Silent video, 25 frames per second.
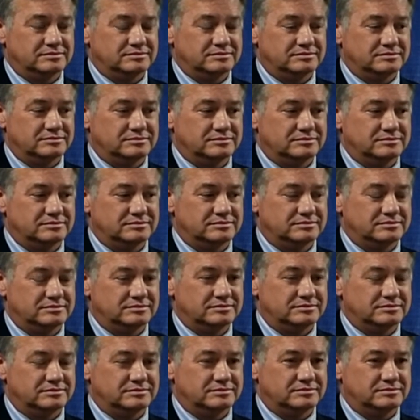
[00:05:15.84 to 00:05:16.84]

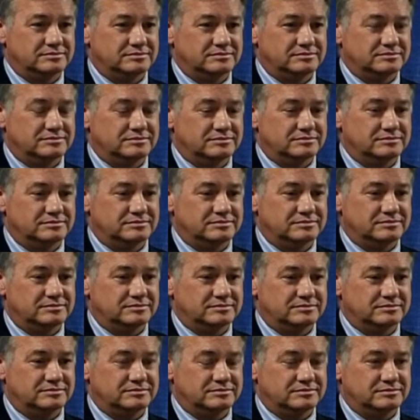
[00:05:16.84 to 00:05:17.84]

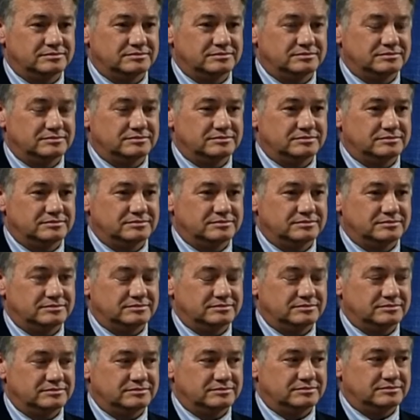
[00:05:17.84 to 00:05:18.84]

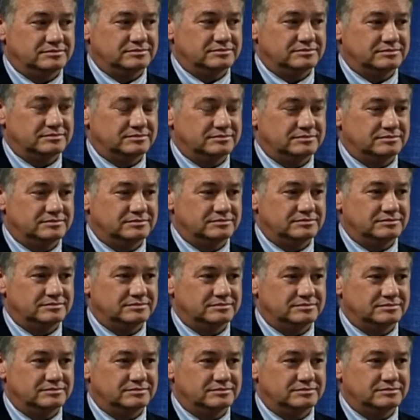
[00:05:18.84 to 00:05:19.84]

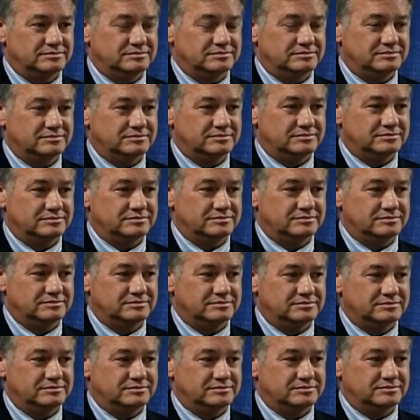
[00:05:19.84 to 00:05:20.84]
This person isn't speaking.